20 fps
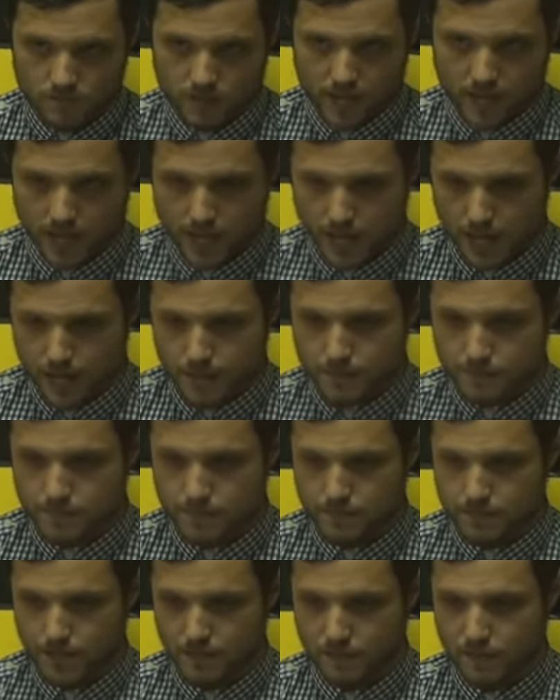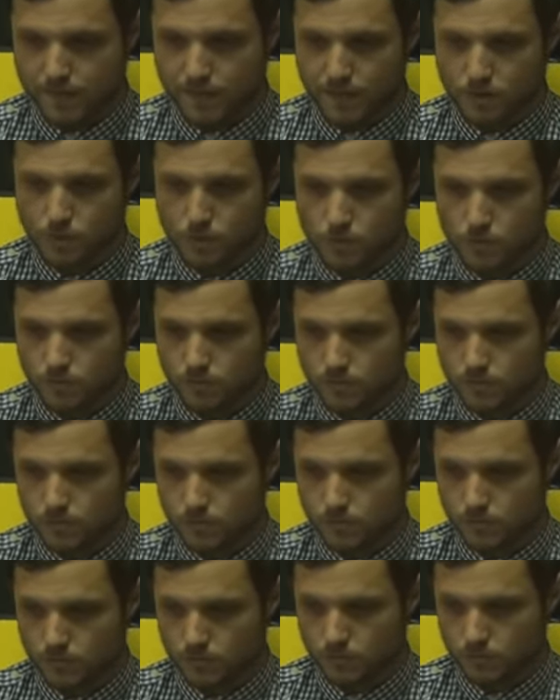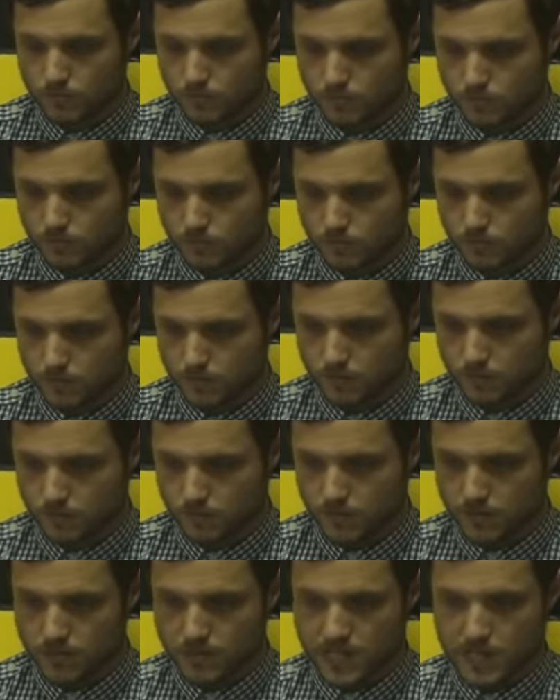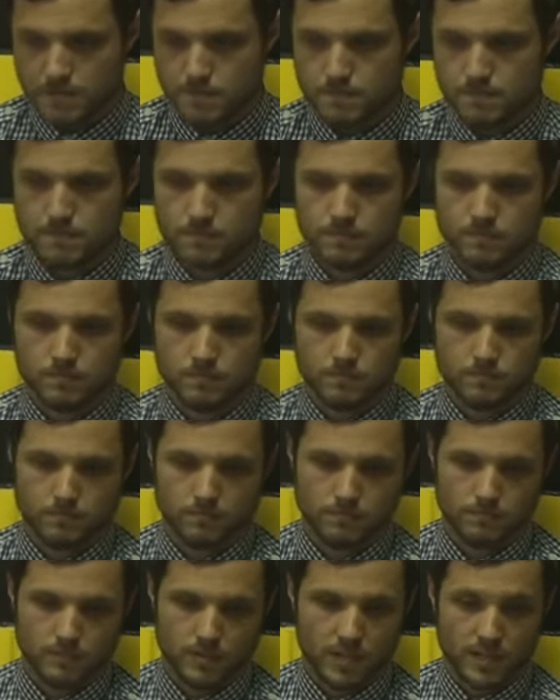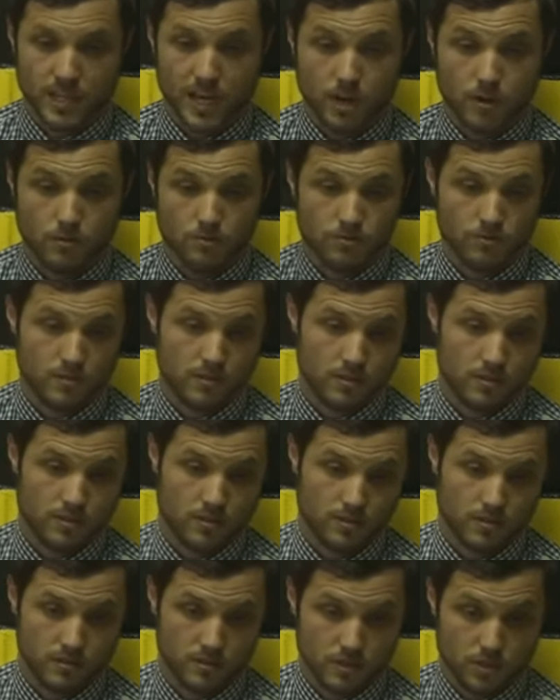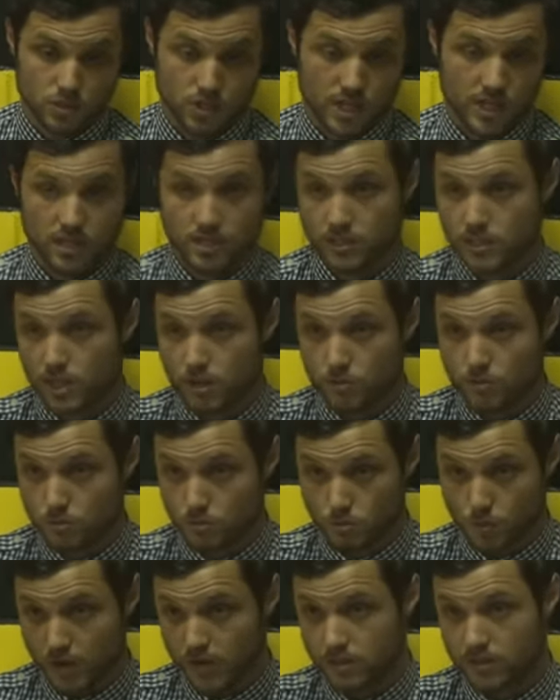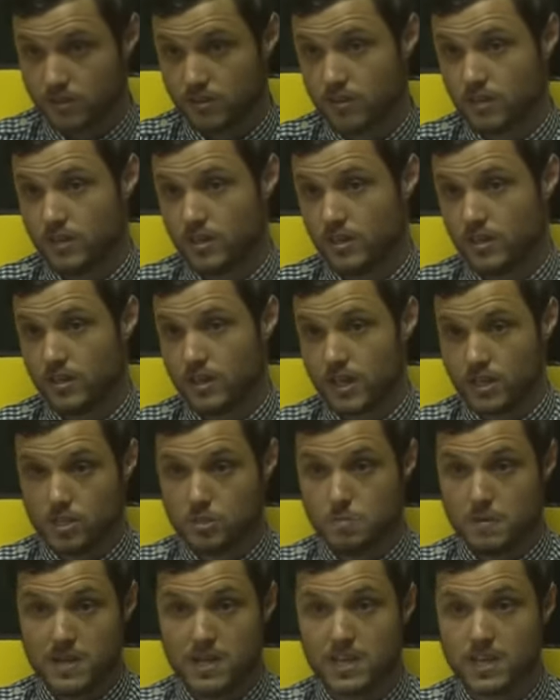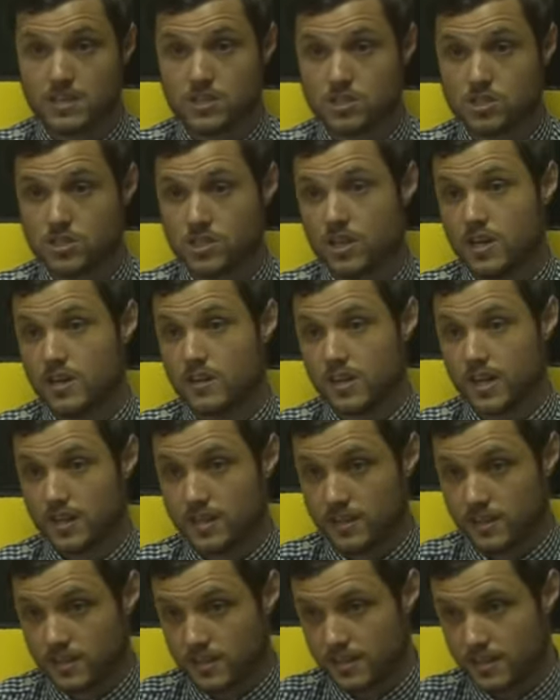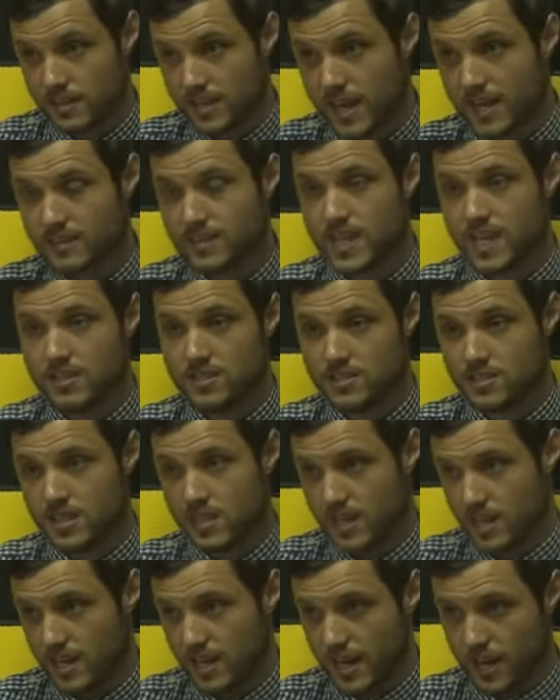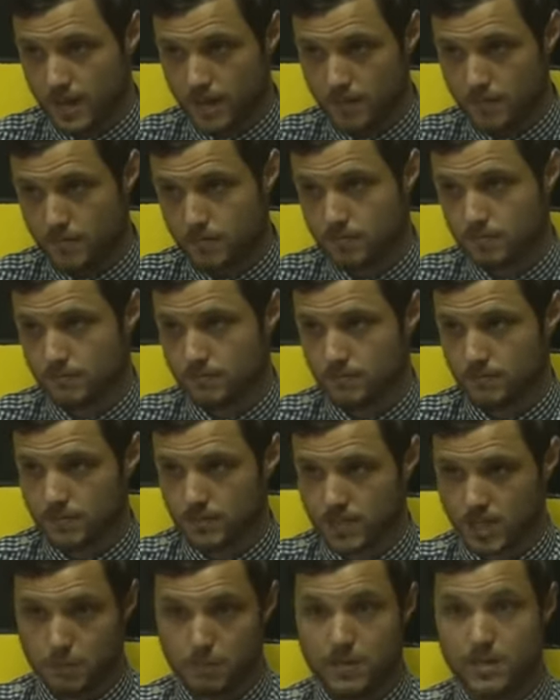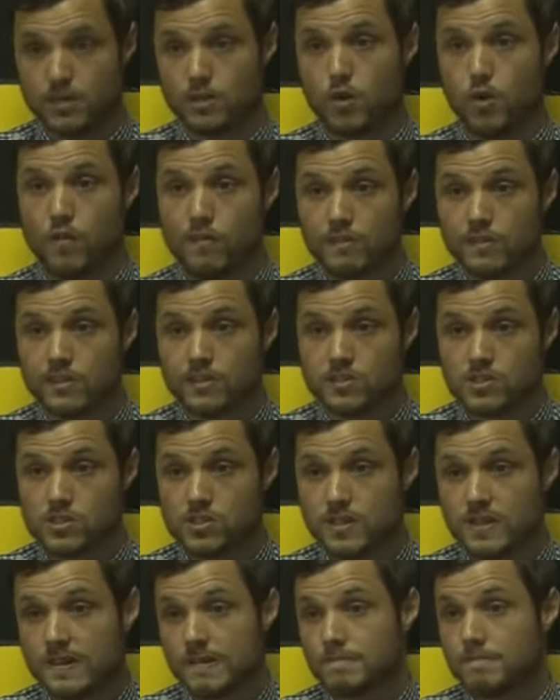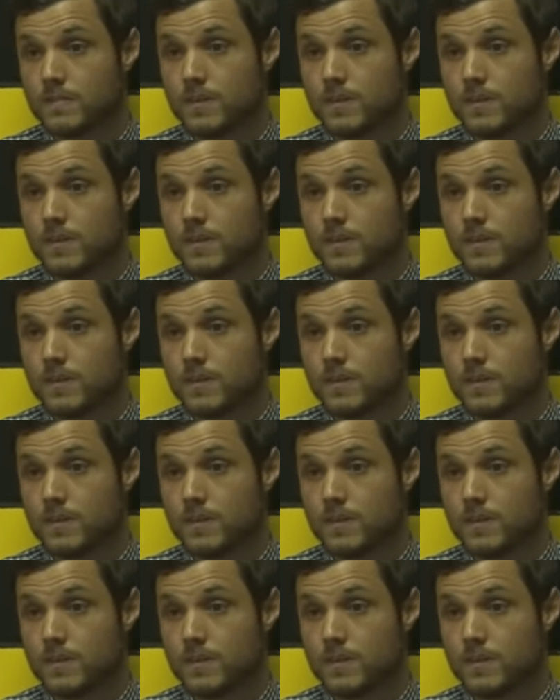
If you fill the team, the ground, the training ground with experience, then that tends to kind of breed confidence.